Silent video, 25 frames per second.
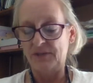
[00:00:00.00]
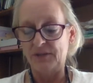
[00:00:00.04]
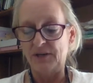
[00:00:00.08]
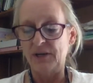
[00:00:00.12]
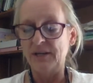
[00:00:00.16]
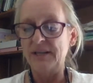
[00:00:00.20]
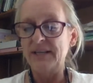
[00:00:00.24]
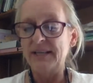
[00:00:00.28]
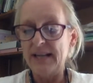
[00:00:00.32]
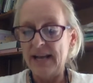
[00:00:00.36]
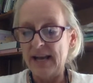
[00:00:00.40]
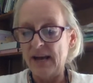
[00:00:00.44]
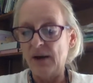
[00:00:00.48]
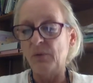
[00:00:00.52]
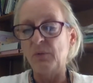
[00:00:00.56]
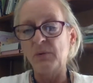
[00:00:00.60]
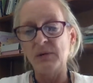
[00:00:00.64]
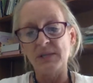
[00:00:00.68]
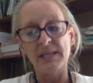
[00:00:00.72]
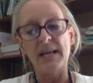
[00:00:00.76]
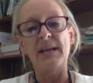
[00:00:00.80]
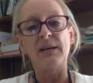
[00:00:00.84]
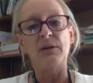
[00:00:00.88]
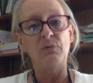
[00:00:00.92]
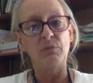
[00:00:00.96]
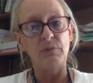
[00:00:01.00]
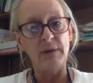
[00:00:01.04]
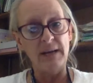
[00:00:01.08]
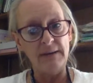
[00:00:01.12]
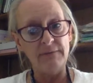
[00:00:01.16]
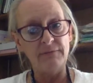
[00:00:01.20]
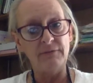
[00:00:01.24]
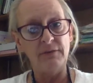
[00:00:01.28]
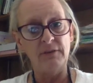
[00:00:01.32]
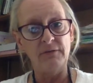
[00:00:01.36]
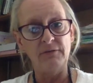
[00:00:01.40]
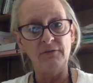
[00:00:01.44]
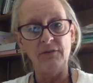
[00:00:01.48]
Now, was I
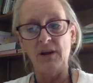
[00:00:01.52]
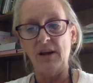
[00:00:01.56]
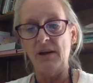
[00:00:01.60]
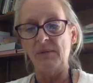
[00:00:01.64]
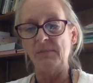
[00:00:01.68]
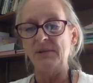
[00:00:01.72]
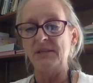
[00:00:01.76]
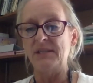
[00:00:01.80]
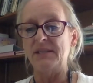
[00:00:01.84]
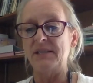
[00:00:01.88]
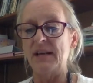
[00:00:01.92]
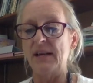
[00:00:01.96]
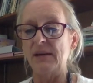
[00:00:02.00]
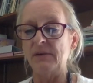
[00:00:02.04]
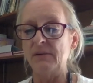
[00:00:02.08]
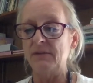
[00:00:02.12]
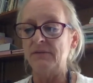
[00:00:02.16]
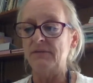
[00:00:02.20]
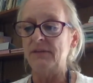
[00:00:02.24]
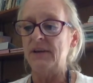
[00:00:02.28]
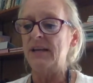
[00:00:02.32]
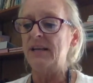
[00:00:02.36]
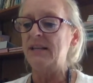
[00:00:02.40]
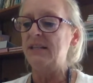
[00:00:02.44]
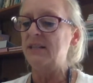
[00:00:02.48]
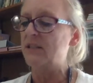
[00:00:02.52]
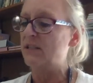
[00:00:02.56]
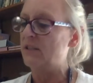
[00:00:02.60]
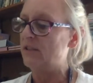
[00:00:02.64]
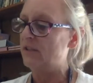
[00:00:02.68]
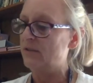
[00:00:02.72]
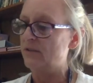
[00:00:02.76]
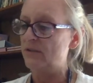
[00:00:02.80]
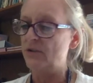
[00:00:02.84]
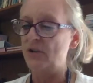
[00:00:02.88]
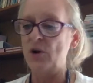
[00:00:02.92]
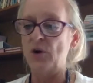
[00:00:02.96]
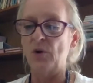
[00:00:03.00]
grateful for Amma's sacrifice?
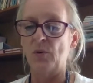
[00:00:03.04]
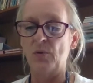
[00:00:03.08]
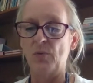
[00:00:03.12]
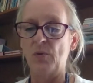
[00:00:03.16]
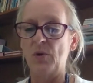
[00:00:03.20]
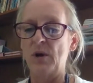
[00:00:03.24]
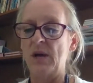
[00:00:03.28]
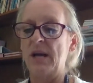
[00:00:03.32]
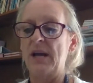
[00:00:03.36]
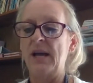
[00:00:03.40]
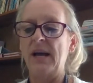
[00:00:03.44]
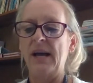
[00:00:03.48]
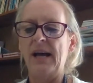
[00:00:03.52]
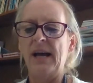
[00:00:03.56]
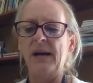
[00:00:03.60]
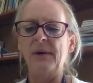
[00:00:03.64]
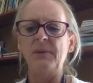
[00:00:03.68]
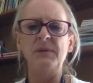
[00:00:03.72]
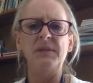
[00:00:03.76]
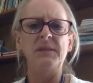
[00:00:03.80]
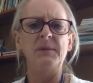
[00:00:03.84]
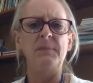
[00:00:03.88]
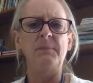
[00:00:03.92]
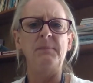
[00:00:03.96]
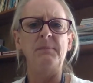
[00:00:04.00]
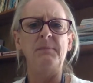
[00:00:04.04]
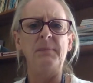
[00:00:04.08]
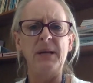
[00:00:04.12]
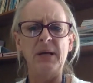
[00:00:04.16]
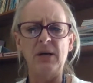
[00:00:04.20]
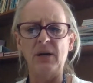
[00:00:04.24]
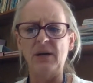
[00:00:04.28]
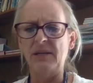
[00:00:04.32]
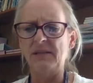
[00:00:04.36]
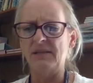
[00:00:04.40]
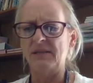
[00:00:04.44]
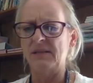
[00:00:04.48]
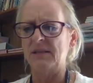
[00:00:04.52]
No, I was
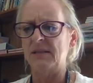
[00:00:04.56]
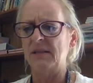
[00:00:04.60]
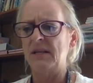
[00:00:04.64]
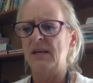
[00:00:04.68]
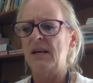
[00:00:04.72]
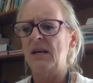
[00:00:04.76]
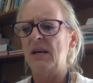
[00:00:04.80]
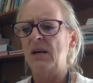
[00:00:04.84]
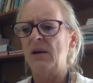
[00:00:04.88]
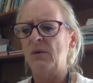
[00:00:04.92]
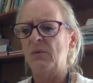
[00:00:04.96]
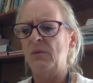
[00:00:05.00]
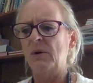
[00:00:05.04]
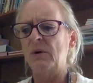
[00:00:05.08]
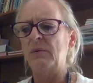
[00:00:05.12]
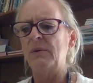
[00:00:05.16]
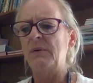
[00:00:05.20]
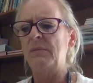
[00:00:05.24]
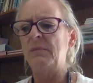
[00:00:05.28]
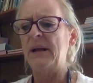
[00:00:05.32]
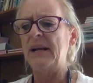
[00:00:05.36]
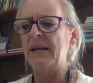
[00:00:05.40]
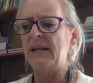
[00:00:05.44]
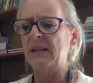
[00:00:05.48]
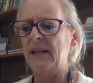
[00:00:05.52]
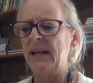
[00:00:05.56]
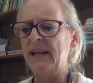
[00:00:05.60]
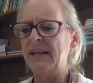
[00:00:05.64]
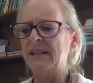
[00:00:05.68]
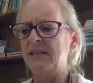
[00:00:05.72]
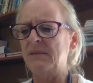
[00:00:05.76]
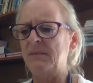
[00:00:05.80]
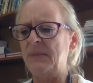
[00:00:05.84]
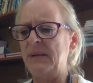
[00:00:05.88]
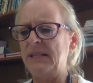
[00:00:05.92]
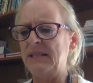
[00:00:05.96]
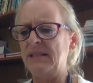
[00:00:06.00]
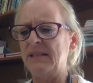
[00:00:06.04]
embarrassed. What would my
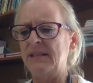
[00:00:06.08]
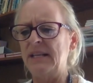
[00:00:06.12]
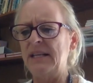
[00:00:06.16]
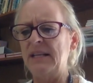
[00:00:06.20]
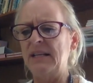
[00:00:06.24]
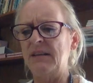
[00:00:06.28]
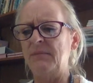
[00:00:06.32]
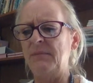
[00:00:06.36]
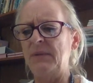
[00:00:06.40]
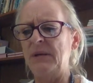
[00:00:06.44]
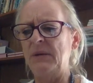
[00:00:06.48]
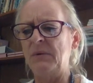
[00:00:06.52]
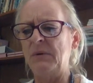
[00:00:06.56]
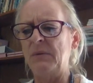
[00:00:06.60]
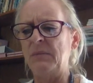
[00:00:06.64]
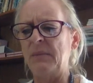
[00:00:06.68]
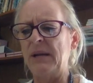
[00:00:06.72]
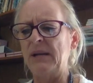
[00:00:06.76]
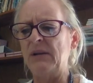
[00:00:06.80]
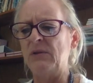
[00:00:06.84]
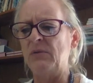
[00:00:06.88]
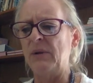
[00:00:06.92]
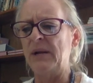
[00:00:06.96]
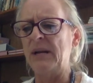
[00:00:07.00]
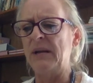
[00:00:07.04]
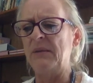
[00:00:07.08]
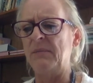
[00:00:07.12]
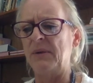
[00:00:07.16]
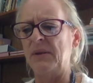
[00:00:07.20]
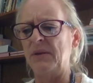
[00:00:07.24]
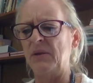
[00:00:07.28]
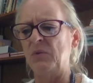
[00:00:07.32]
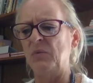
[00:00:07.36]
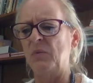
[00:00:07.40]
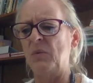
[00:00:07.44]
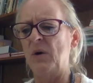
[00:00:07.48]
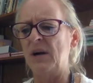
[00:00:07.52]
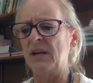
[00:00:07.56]
classmates think of me when my
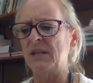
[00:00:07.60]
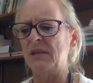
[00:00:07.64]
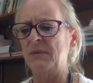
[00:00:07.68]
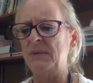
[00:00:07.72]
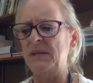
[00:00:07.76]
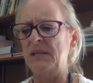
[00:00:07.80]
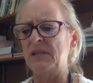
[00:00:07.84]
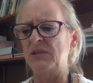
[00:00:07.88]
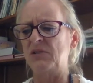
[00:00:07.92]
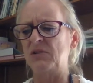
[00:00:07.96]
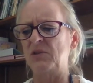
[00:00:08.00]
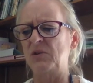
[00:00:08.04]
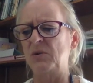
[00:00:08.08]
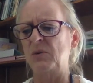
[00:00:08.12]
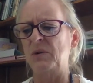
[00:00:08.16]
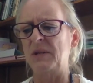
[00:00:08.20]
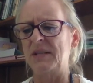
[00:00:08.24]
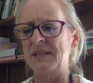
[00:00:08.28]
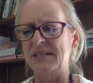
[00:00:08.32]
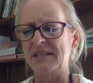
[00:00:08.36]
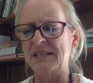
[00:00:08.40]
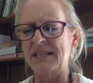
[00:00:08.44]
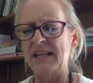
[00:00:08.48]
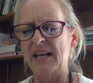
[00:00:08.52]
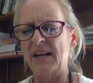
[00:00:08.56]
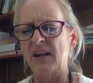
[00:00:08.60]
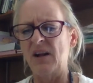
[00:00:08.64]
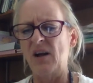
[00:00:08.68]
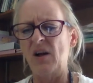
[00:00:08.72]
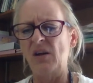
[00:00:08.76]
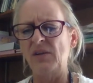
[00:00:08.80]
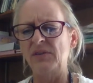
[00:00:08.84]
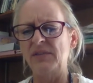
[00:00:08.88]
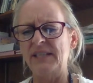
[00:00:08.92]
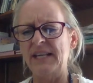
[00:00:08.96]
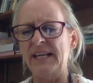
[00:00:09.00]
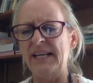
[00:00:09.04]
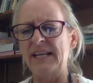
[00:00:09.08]
grandmother walked me to school and sat
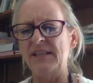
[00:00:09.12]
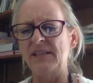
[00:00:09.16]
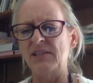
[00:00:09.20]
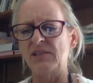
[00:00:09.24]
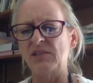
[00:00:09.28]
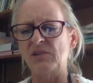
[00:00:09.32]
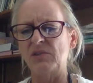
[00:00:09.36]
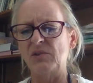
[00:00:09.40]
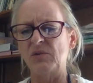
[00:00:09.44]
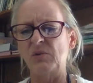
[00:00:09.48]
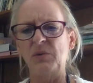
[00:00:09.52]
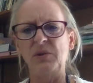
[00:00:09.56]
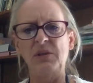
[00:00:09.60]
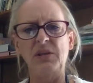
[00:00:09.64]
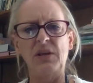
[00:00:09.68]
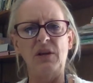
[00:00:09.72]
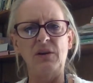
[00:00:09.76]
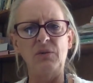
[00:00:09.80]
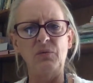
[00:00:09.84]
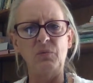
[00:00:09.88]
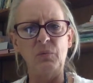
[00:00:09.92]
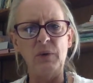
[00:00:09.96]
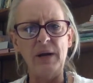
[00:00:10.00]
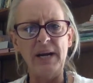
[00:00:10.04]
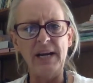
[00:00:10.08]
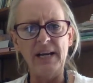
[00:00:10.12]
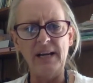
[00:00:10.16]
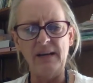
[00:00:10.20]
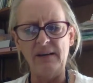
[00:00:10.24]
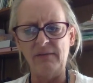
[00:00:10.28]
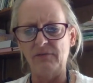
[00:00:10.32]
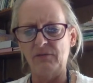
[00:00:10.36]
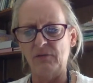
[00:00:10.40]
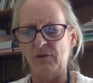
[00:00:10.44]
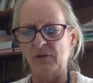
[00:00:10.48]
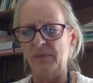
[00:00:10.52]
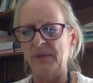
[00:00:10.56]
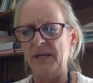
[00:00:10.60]
all day in the schoolyard waiting
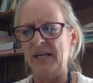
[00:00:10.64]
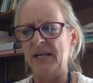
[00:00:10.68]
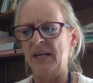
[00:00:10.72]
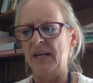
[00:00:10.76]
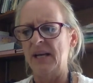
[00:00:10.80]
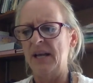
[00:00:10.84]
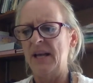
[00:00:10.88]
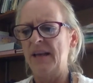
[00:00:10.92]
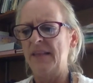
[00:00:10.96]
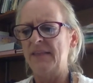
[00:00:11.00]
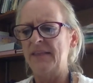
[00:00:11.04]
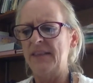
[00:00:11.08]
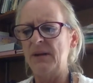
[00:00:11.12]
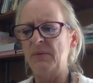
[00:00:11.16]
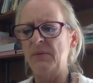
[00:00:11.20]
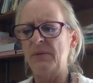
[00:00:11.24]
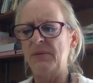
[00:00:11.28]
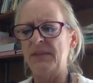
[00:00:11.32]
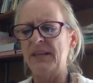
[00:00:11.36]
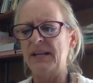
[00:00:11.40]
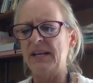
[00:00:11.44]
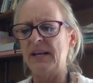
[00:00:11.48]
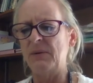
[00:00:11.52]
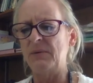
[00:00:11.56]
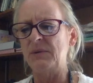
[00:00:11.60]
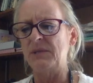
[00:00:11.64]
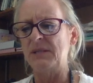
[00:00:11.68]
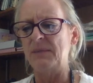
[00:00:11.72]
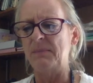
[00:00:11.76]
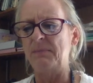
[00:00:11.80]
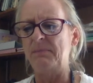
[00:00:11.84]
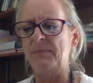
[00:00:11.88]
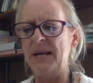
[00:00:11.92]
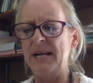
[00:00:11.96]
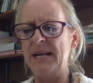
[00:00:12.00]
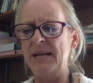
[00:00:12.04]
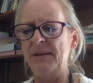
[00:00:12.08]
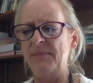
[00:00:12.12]
for me? They would think I was a
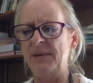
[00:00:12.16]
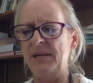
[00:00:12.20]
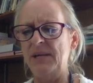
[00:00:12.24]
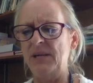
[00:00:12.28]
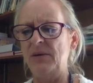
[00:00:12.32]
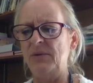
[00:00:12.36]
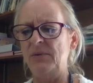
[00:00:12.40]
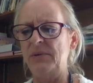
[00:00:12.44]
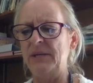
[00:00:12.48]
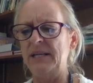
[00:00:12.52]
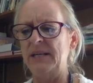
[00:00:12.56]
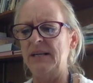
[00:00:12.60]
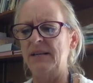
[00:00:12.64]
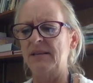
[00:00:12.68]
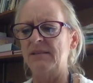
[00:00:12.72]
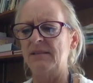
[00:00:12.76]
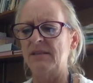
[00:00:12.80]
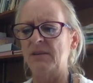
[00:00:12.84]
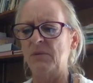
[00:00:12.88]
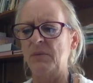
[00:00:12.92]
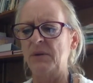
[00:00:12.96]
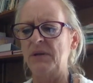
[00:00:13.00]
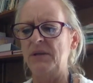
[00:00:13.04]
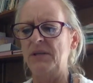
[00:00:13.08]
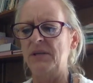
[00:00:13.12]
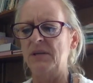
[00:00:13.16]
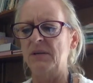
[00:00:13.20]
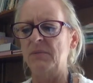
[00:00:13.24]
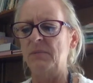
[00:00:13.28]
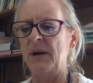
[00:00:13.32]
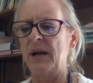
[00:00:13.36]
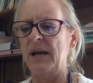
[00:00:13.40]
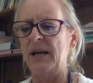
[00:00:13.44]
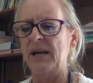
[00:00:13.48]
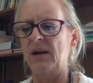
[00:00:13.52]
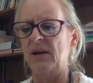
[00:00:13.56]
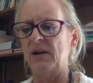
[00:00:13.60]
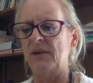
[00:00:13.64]
baby who needed someone
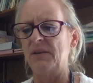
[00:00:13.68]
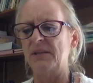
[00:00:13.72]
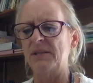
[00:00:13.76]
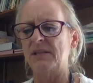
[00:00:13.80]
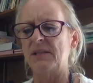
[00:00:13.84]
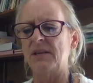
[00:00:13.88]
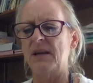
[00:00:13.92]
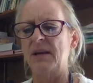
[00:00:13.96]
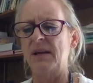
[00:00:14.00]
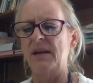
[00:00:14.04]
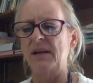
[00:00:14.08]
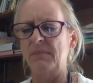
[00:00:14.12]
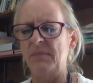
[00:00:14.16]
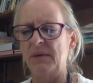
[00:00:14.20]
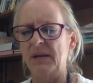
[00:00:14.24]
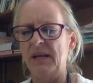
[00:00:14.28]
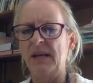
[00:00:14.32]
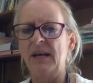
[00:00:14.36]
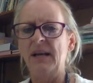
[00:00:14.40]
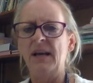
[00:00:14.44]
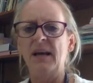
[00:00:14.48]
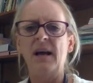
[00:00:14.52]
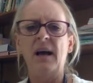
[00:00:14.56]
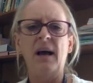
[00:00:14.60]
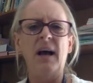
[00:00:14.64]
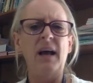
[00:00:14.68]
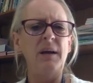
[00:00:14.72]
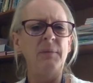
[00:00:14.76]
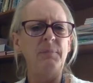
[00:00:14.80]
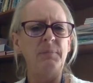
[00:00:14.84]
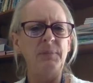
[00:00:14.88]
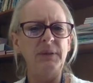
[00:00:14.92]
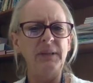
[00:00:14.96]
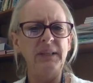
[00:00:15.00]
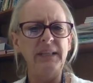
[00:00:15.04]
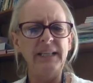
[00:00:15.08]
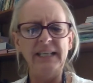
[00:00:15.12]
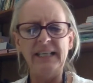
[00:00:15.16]
nearby all the time. I
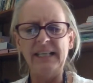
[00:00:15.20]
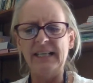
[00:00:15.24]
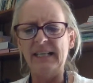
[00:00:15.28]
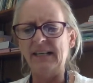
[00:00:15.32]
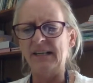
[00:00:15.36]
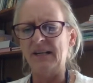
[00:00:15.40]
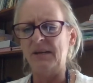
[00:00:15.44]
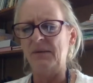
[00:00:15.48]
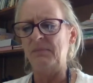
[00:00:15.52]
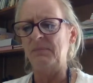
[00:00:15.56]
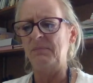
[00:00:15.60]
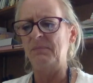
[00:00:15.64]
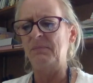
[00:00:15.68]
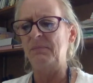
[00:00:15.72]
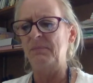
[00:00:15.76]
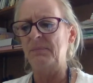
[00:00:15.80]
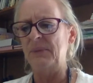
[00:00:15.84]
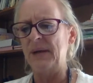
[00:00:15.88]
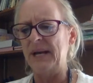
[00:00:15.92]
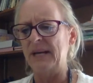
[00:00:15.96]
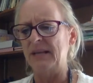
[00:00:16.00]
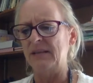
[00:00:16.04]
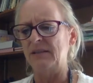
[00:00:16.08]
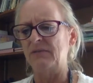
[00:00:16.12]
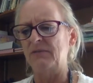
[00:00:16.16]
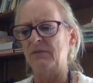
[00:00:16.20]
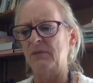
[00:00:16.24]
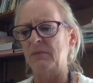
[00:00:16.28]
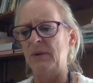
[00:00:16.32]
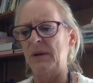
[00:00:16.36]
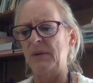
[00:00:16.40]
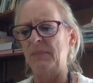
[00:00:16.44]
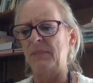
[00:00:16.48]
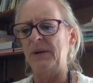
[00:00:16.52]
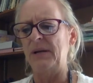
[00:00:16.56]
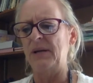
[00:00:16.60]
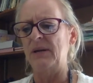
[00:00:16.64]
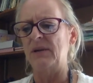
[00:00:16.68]
pleaded and begged for my
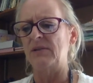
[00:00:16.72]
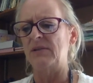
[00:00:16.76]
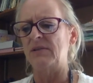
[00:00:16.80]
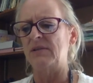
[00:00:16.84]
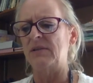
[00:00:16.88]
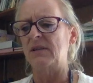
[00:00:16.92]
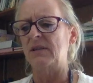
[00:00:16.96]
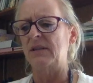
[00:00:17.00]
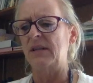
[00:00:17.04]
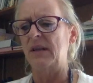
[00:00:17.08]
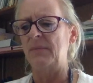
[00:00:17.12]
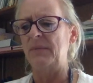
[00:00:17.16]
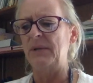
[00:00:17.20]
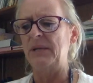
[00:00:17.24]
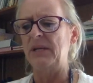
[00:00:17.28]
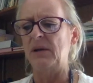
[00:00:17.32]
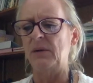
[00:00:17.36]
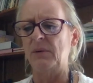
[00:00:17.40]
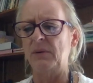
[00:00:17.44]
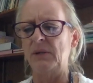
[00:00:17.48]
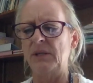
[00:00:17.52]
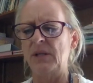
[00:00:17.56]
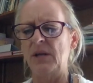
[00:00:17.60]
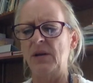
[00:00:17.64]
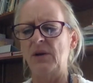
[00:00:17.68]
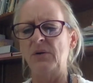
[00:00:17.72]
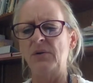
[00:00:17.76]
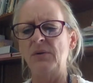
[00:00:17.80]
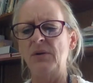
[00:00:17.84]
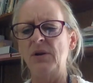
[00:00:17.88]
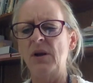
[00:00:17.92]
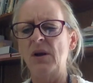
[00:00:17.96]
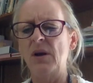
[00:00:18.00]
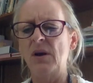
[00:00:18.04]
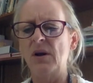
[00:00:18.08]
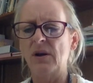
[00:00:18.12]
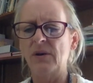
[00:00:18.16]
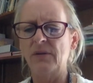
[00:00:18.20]
parents to let me go alone
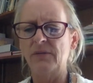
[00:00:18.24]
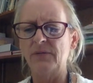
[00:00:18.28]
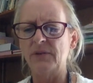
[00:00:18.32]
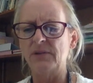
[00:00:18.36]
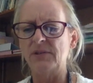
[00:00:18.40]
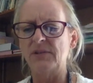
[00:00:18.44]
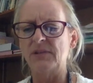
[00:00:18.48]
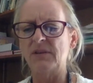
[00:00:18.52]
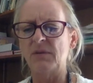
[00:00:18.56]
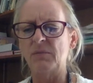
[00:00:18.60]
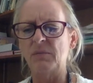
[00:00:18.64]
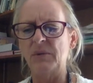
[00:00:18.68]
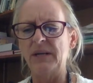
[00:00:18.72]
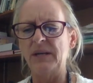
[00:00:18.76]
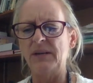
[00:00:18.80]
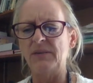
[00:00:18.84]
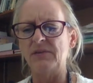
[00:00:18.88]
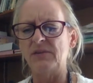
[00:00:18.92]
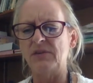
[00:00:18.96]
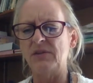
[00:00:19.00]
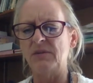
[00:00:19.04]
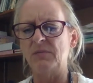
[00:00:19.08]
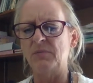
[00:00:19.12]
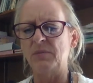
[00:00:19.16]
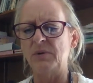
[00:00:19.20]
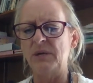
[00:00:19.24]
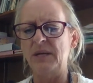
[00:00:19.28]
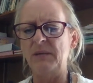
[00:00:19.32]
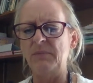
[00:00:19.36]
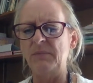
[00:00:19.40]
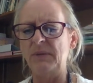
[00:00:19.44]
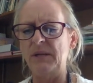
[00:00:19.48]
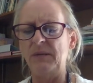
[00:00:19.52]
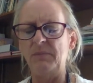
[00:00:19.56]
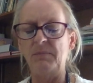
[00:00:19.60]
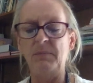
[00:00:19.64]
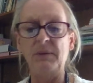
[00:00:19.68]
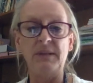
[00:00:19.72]
or for someone else to bring
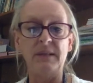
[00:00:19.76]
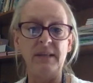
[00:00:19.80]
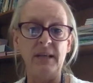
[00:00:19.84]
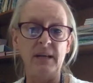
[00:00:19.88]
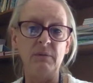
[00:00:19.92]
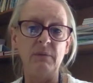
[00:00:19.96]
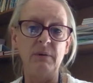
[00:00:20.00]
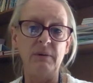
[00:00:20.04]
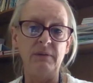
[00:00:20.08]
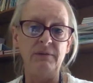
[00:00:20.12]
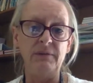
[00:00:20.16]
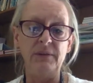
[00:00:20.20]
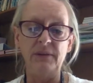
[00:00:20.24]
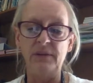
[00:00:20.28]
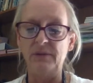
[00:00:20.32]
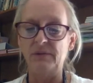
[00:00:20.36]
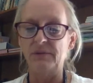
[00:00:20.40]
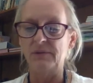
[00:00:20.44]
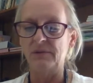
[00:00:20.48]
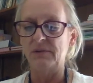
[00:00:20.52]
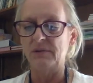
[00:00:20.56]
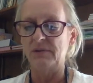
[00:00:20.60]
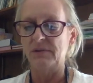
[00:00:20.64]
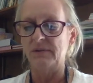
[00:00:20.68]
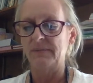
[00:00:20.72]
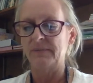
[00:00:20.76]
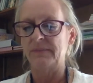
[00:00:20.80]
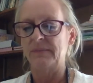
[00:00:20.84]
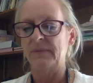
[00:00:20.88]
me, but they refused.